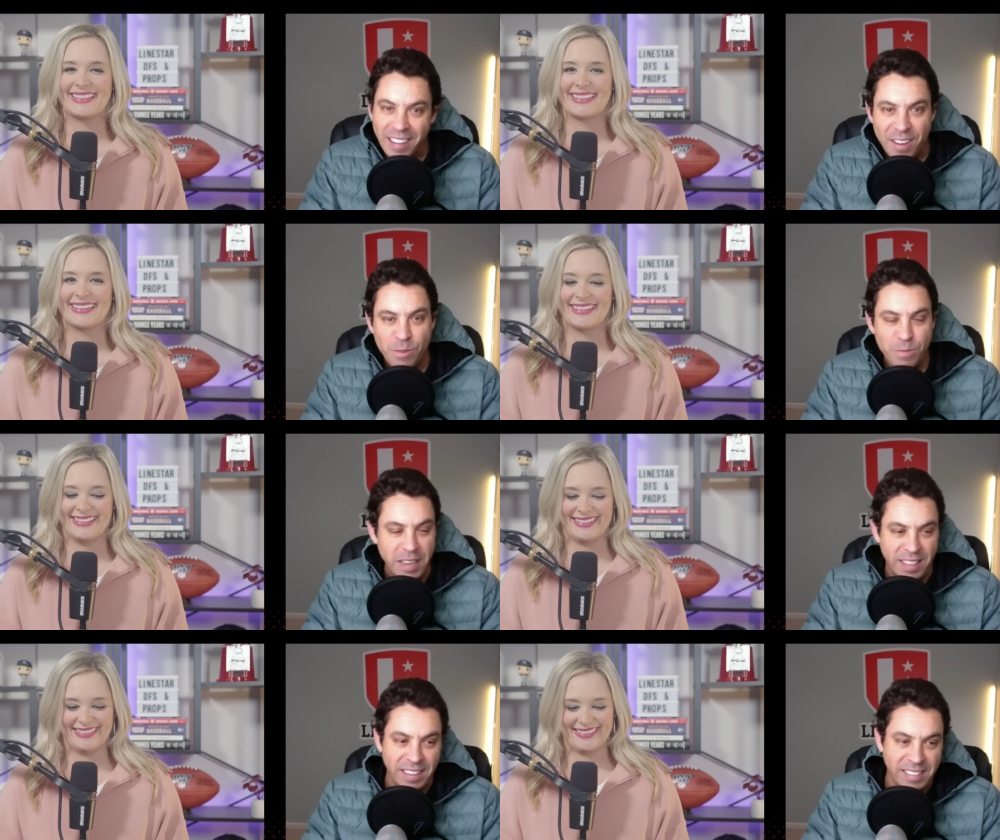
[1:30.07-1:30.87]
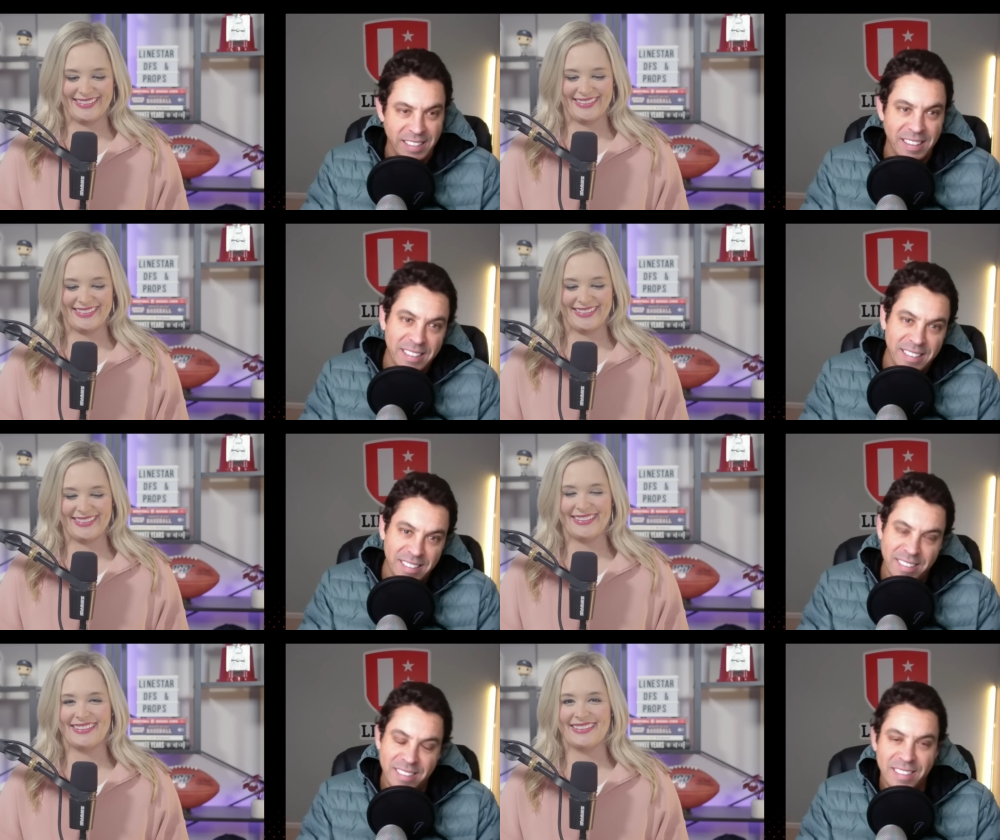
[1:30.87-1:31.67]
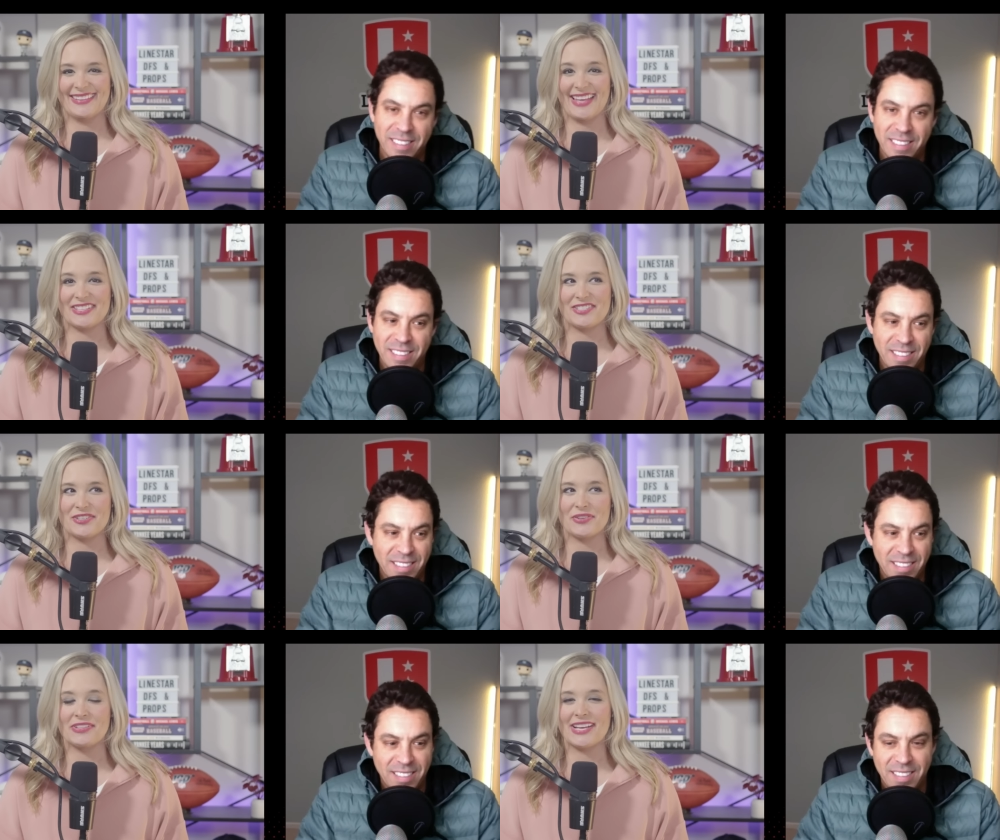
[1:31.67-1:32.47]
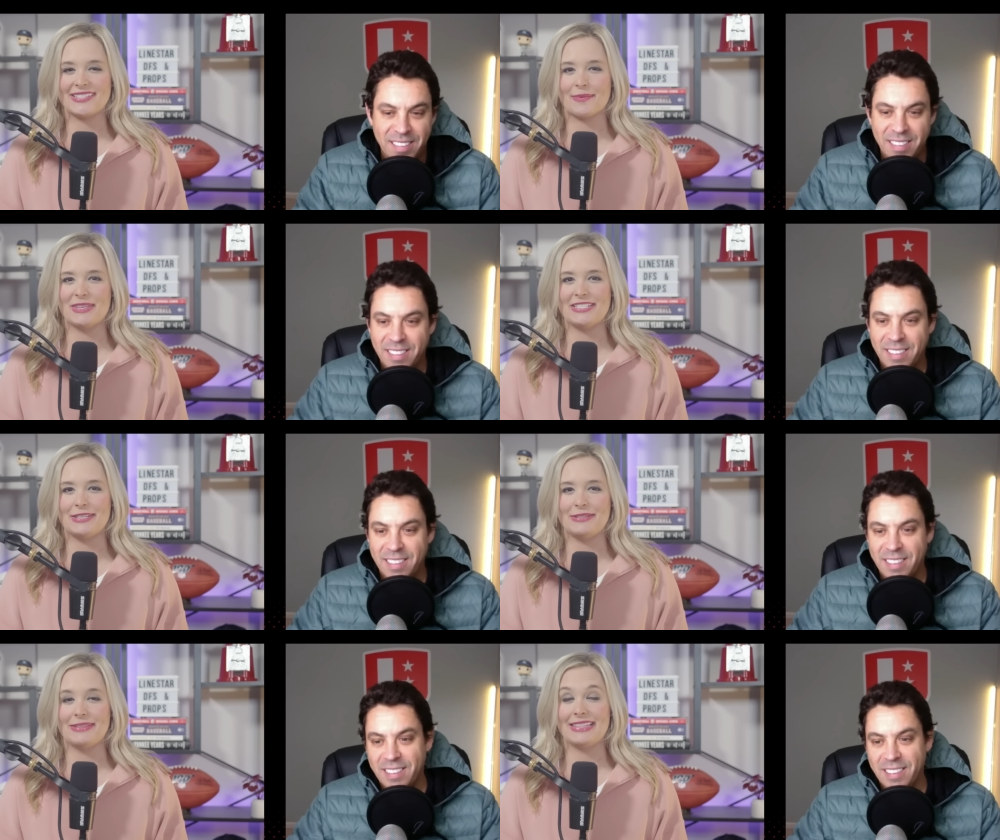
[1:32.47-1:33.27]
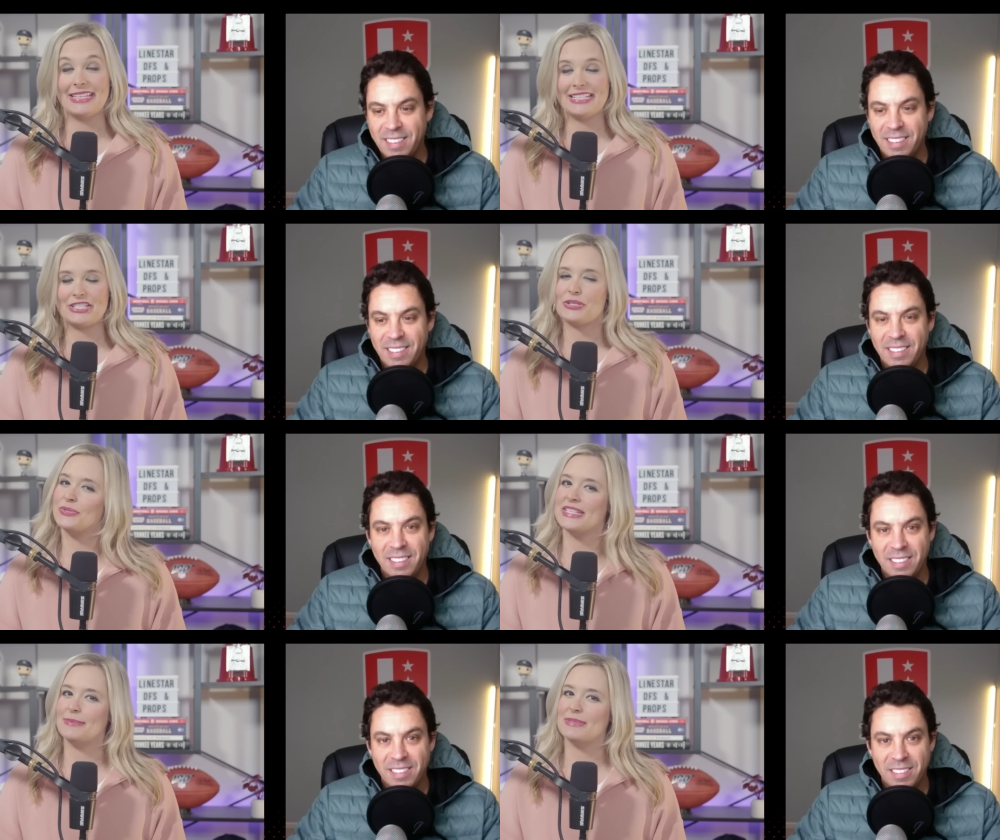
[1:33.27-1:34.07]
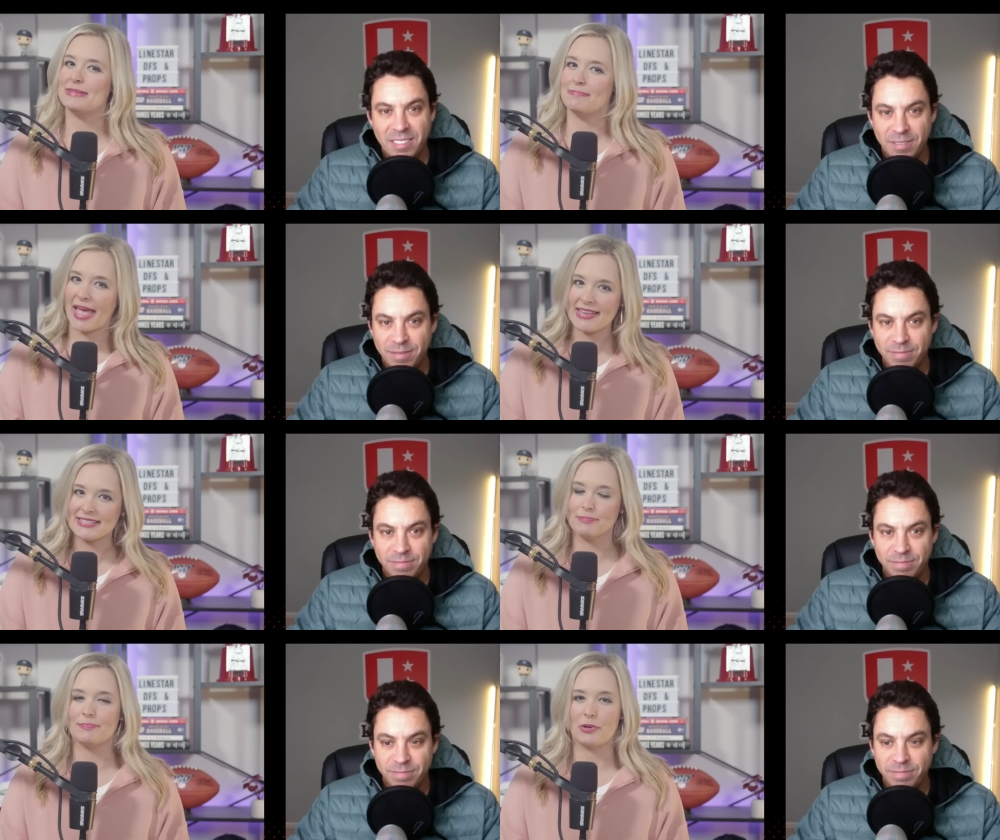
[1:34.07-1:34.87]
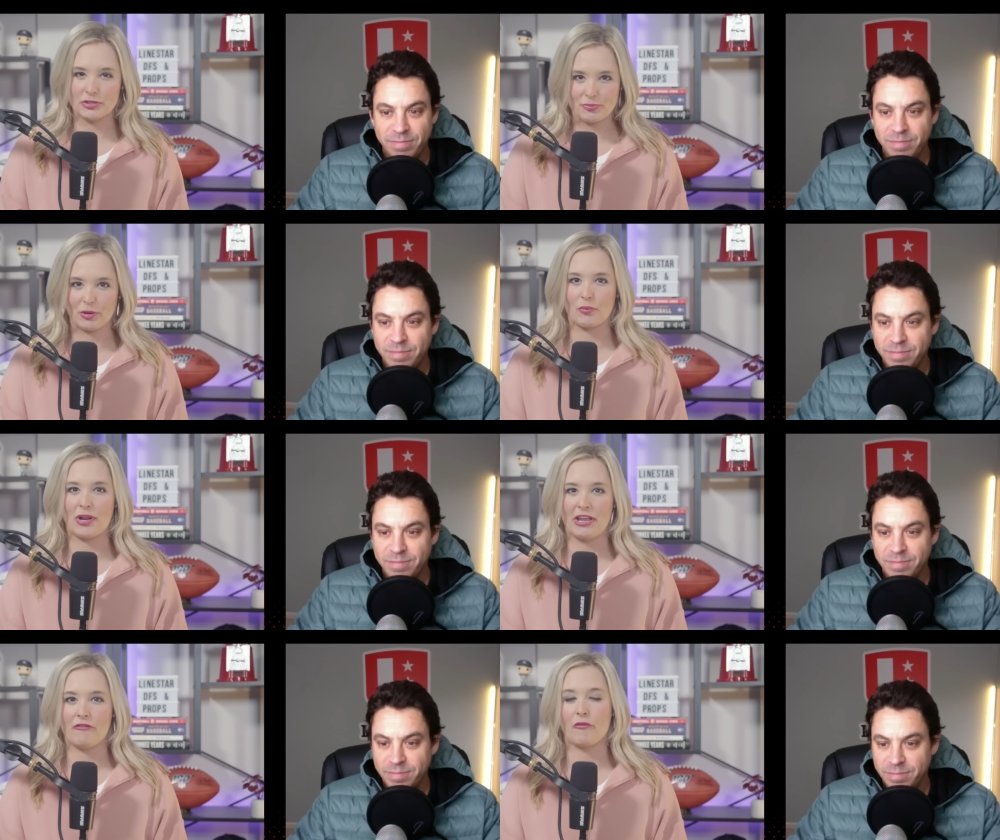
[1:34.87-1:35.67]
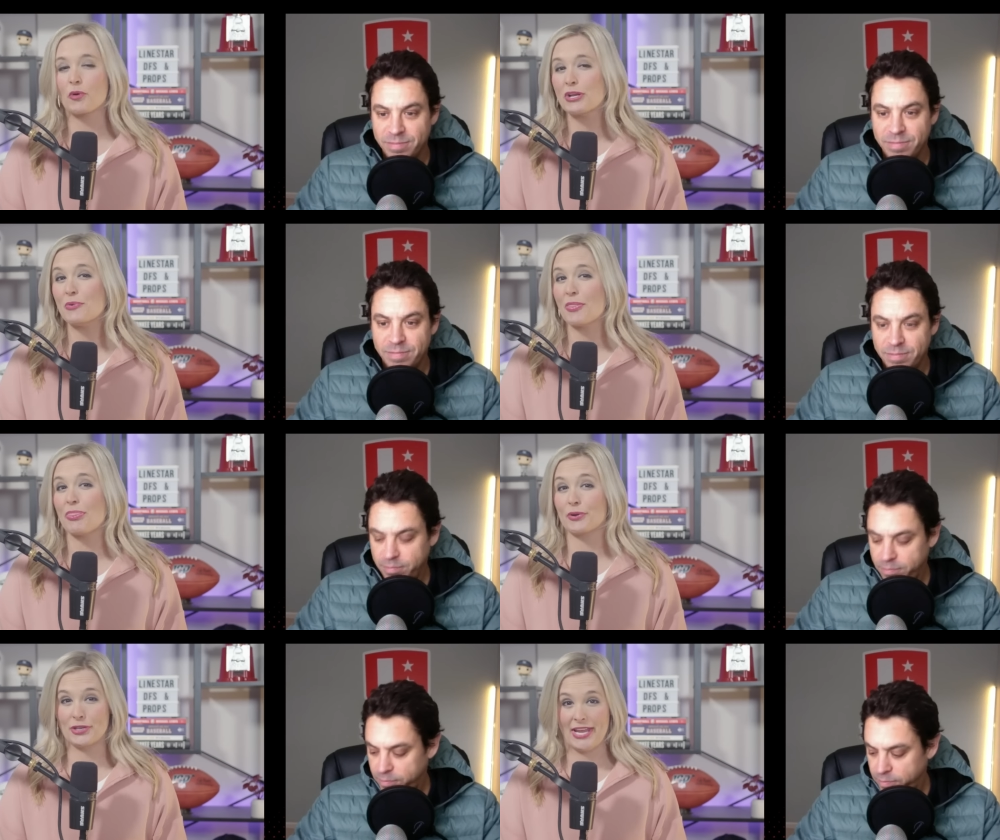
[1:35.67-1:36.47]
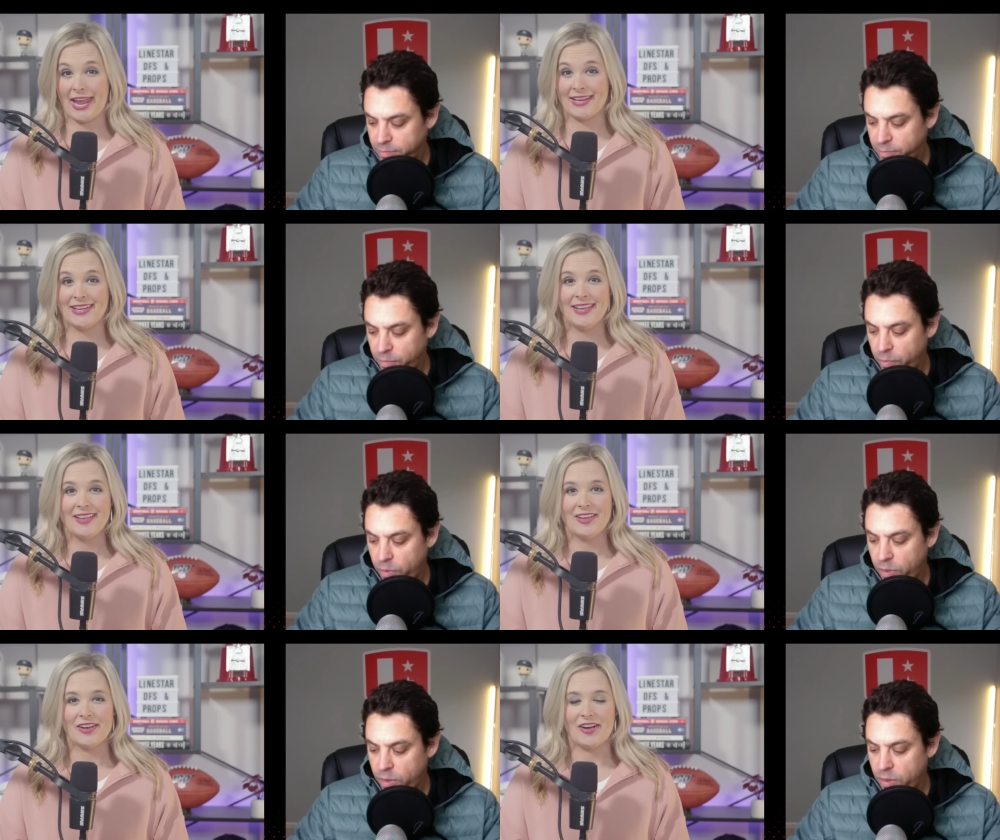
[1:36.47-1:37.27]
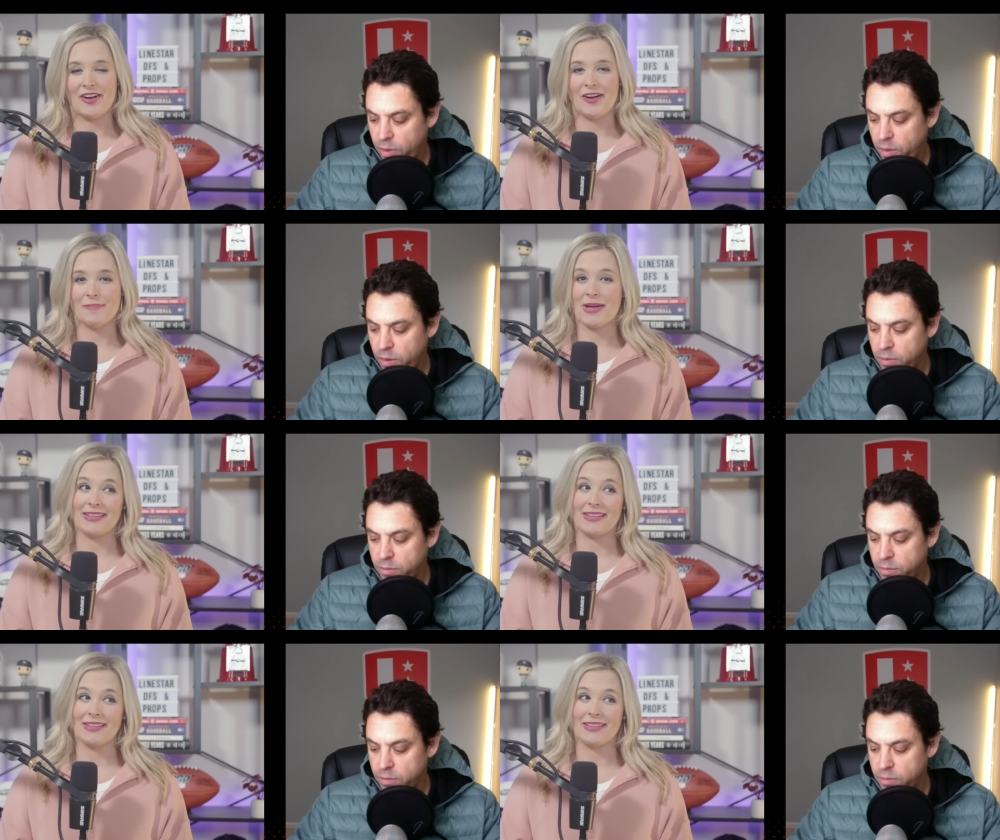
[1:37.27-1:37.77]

Speaker 1: than everybody thinks it is.
Speaker 2: That's true. The last time the te- these two teams met, Baltimore won it 41 38. Um,